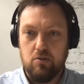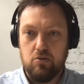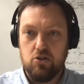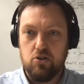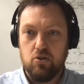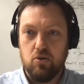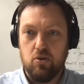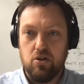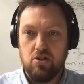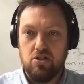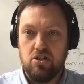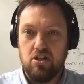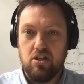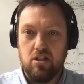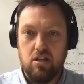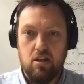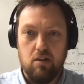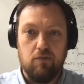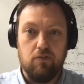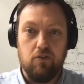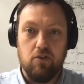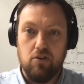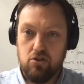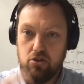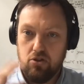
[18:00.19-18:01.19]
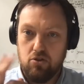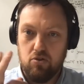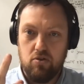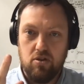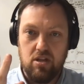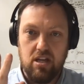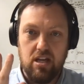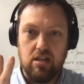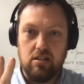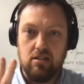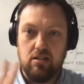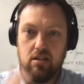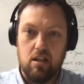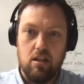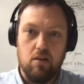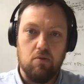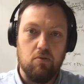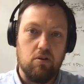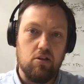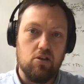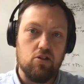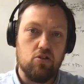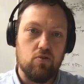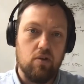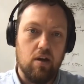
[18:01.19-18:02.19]
shortage in the first 2 years that they're
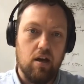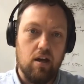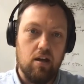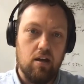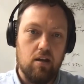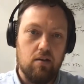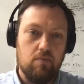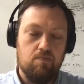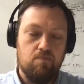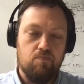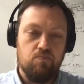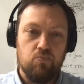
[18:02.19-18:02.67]
in Australia.